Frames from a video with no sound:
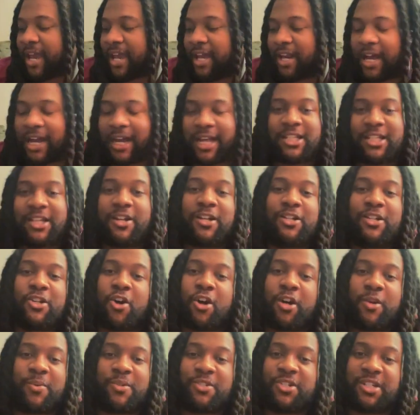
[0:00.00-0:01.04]
and I could tell her
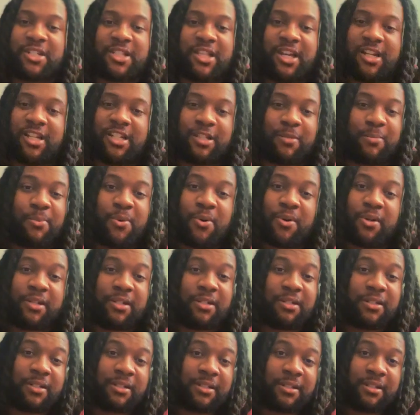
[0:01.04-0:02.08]
daughter was just there to support
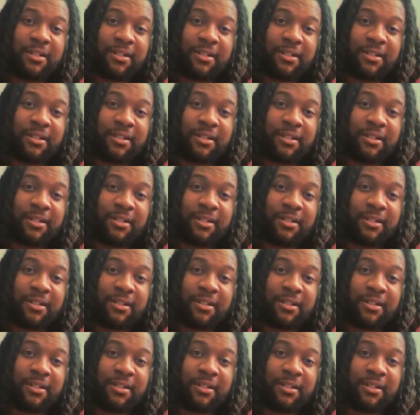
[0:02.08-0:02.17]
her.